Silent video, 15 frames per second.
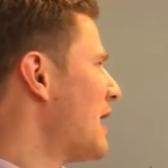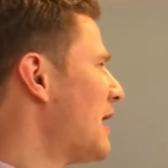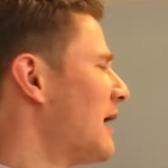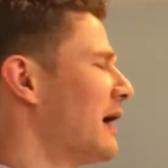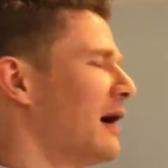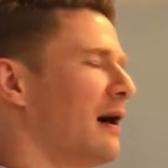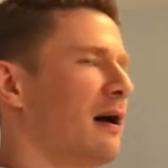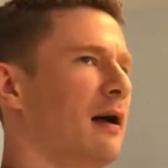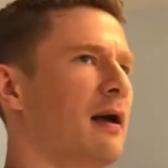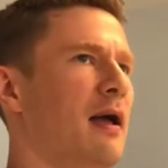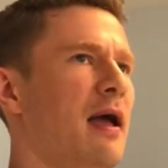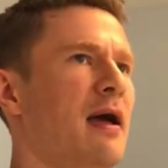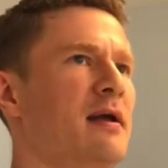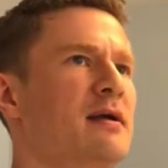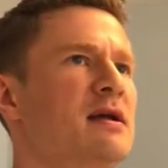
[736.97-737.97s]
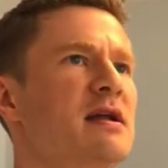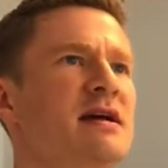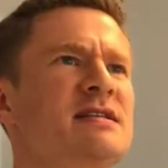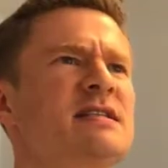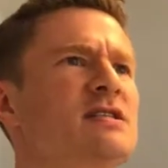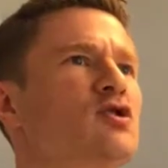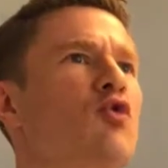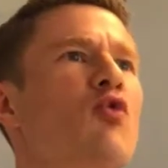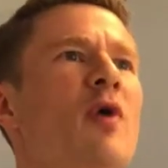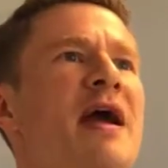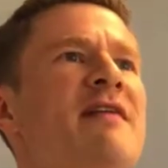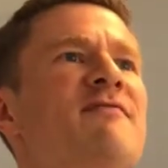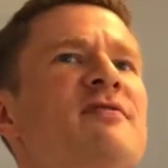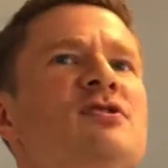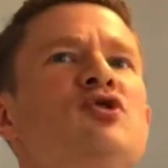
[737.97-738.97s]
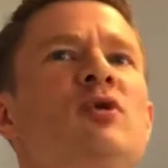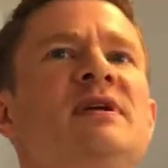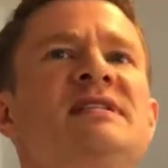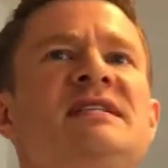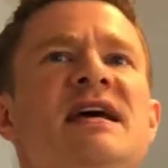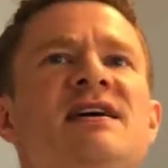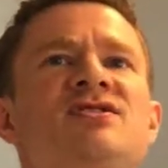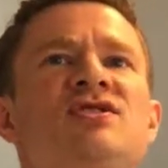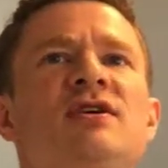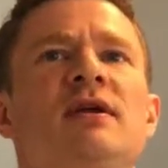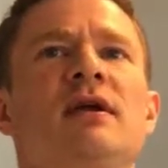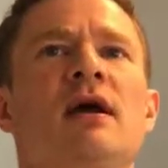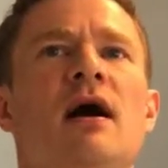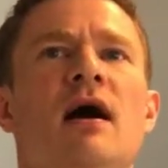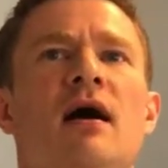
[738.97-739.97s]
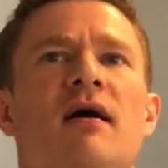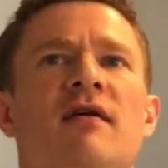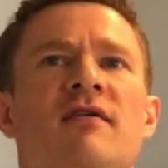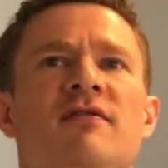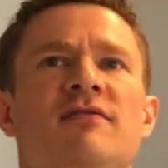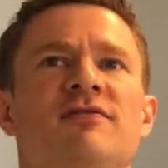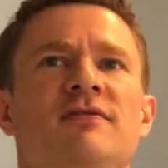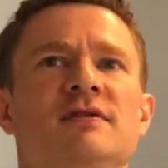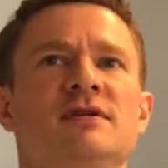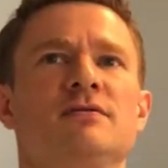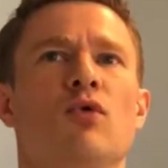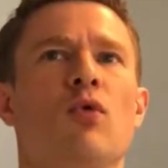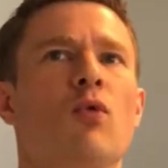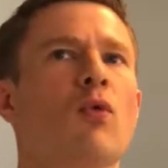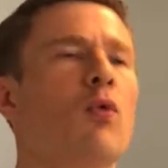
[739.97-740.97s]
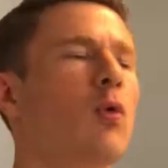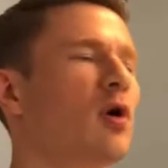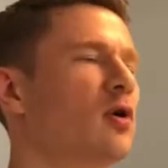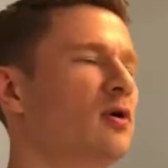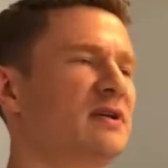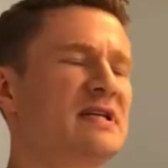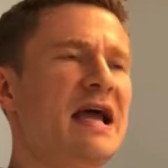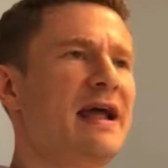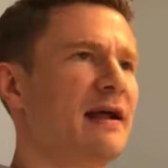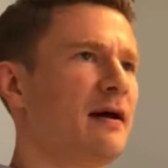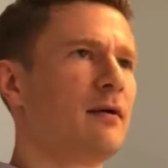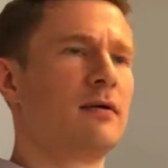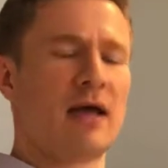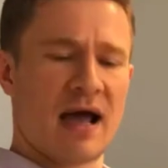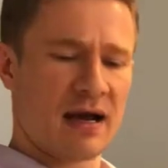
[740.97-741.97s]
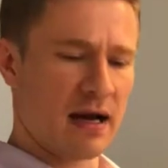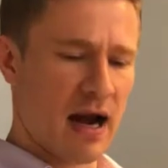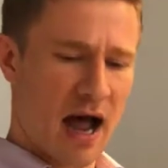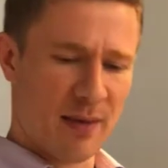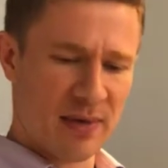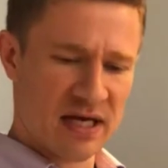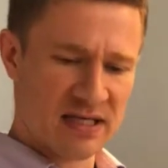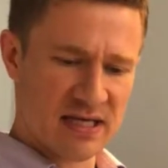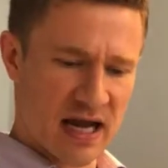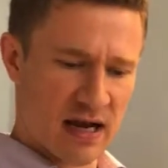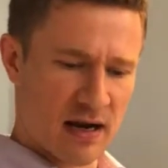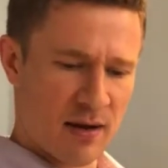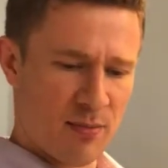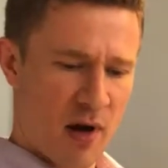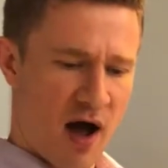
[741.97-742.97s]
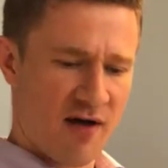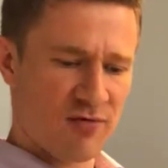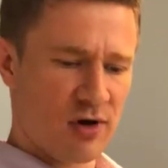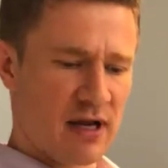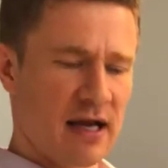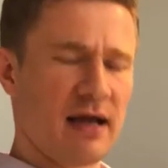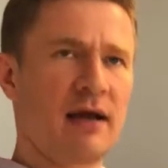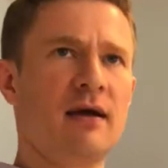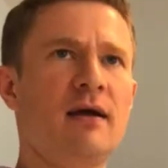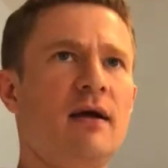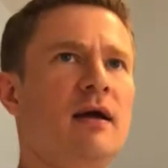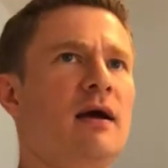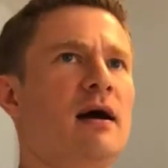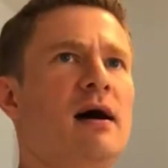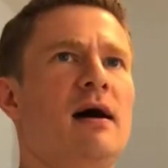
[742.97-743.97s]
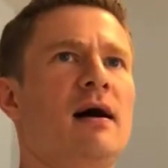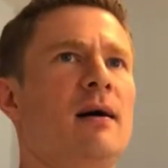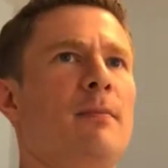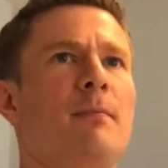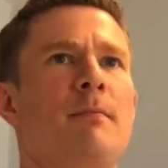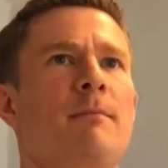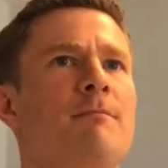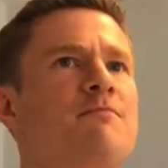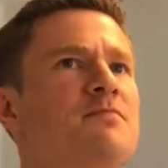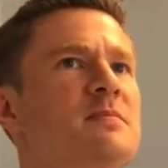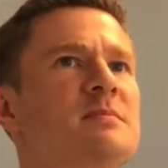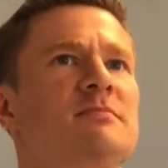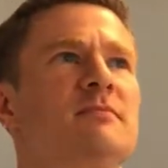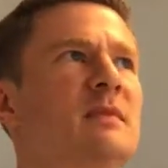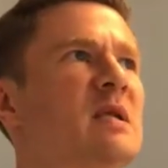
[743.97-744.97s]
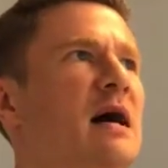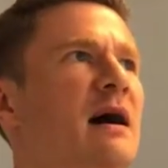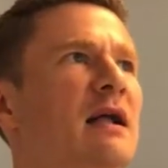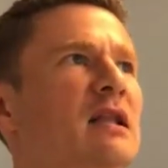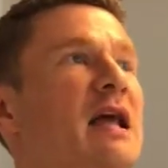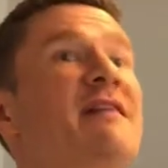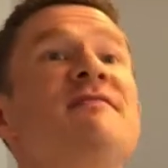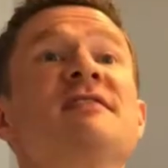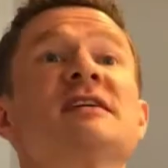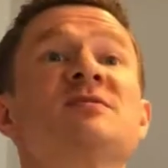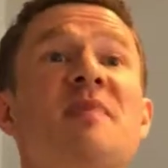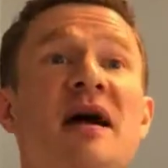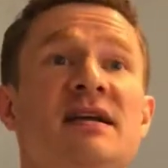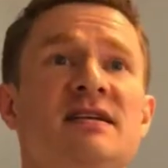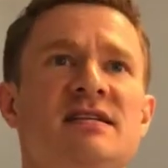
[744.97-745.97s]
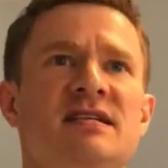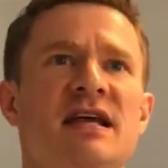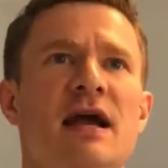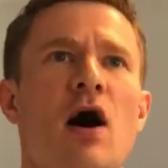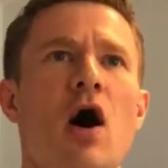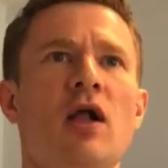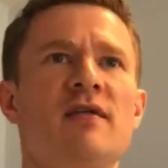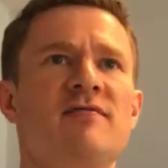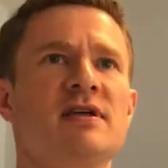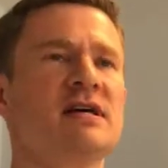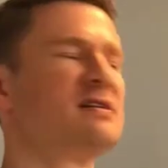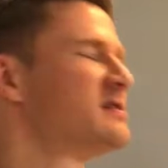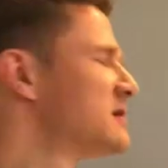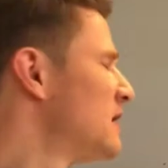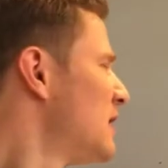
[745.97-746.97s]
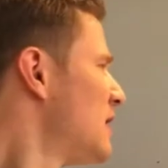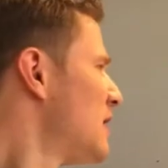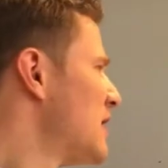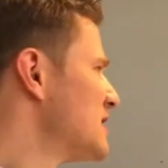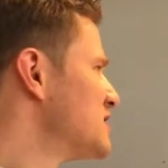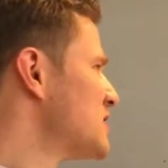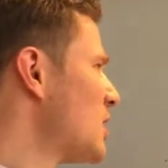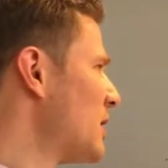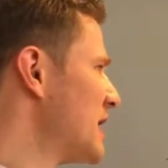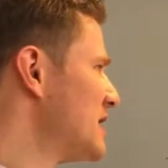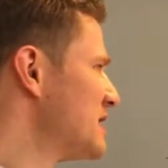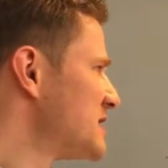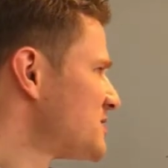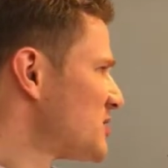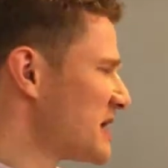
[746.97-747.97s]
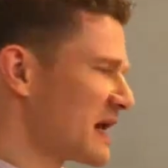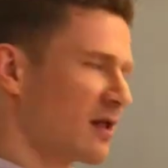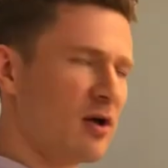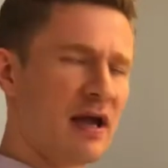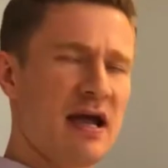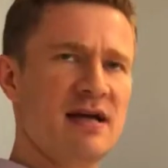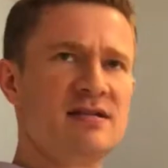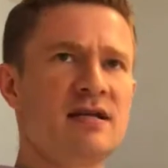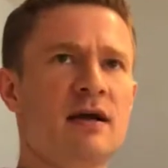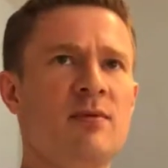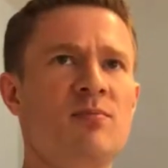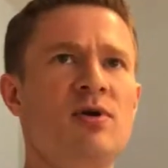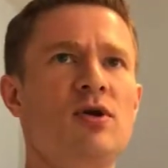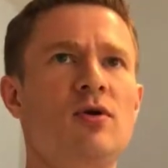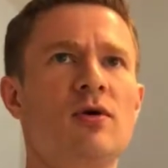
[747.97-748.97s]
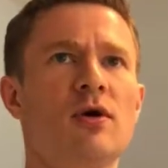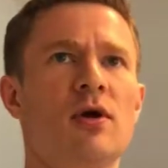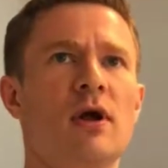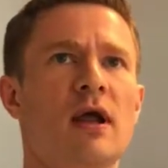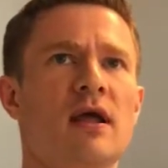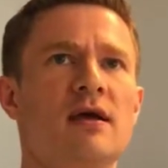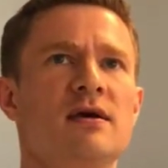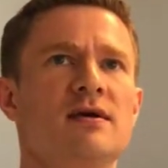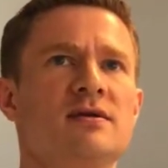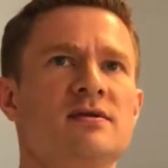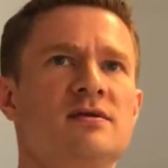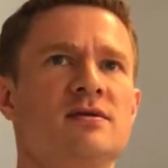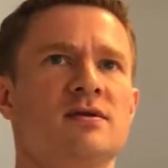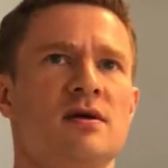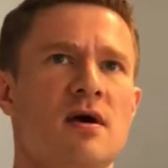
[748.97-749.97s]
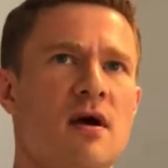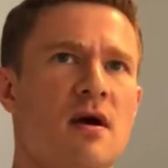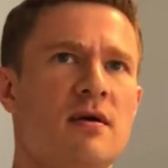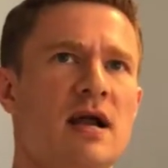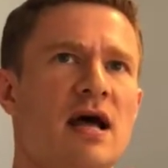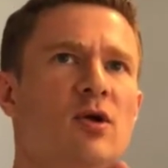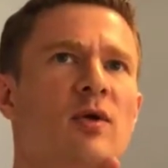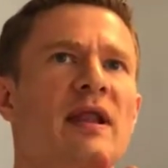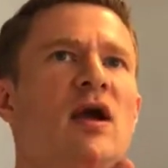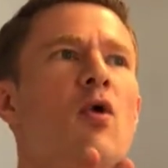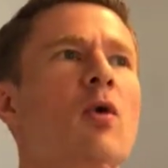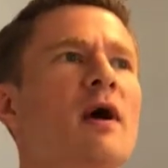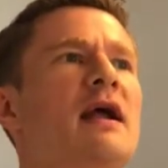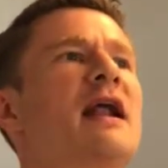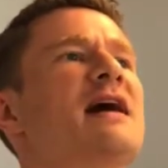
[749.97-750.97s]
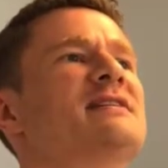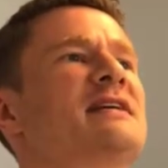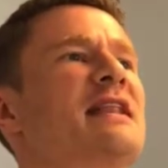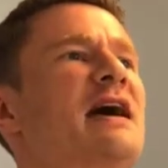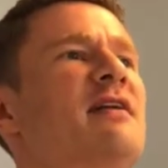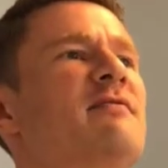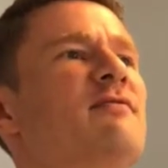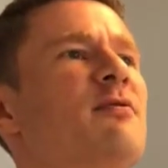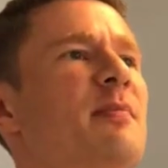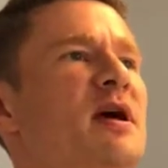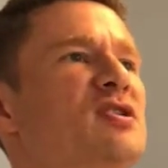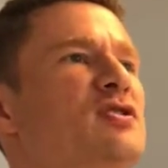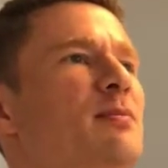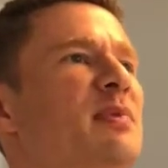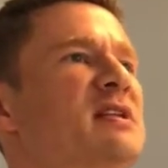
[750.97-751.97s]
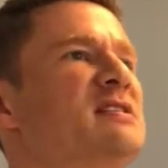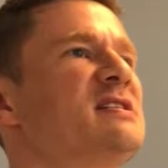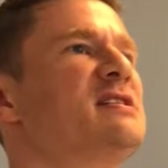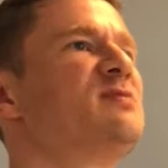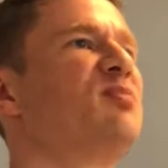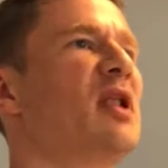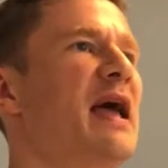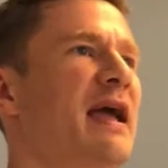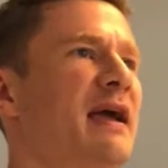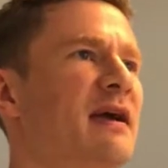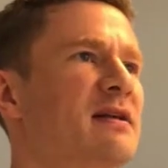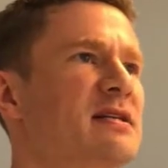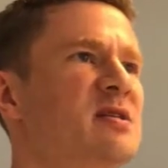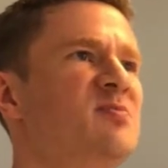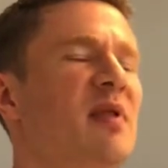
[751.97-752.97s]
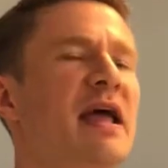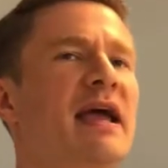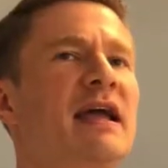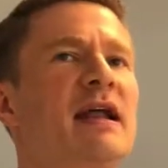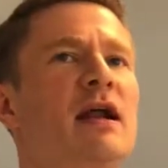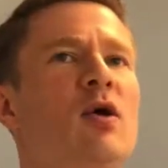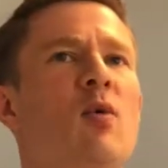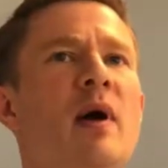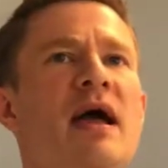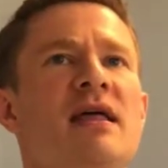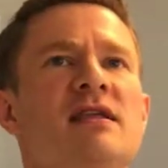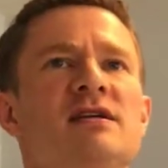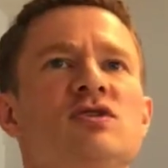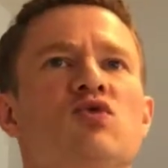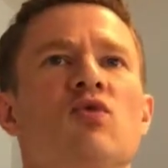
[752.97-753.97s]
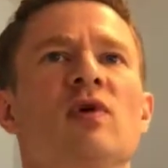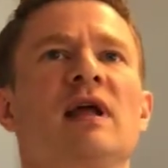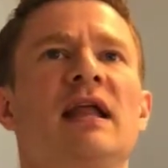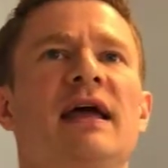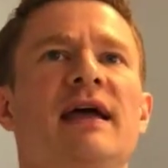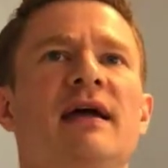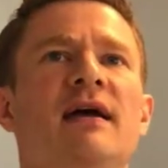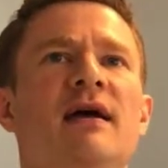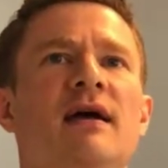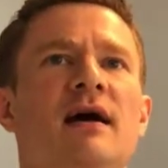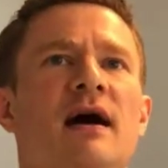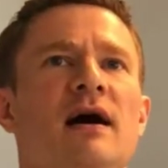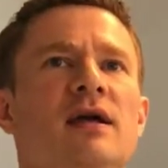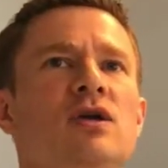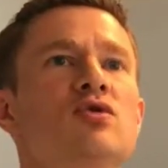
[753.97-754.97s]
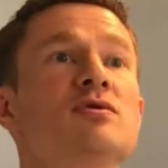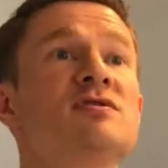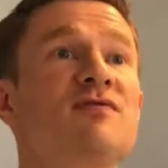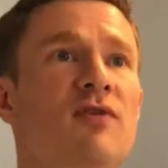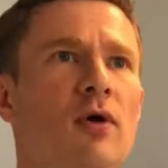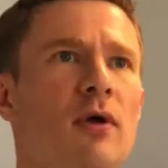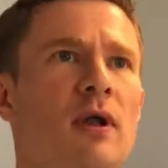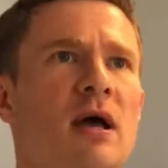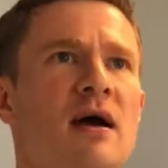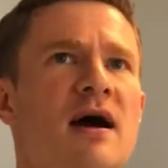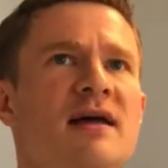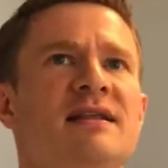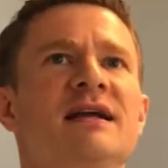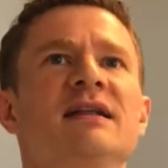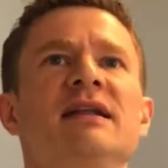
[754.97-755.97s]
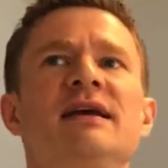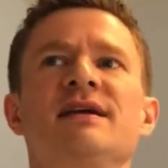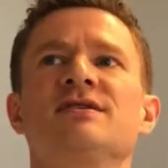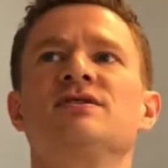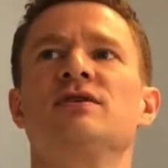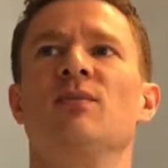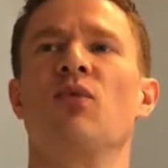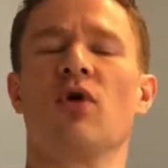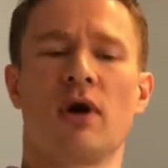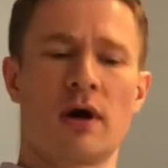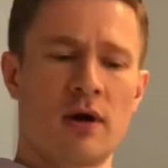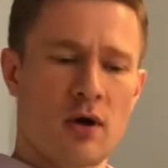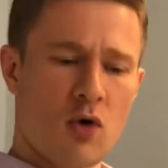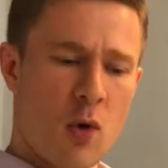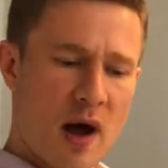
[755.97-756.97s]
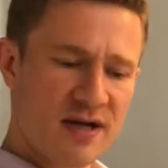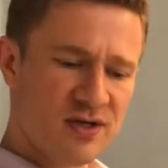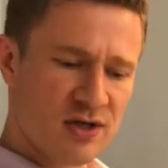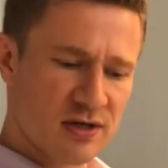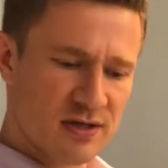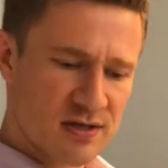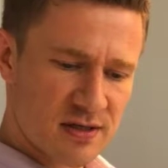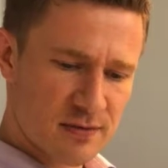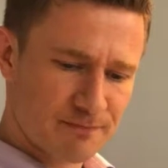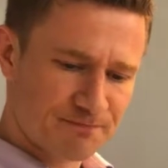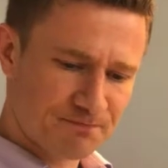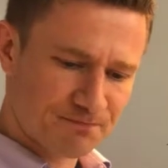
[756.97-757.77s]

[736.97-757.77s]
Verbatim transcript: Uh, and he does this great visualization of world data, economic data, poverty, um, uh, life expectancy, all of this. And so in this particular case, the computer is not only organizing that information, but displaying it, displaying it in a way that's really uh, useful and that leads to more questions.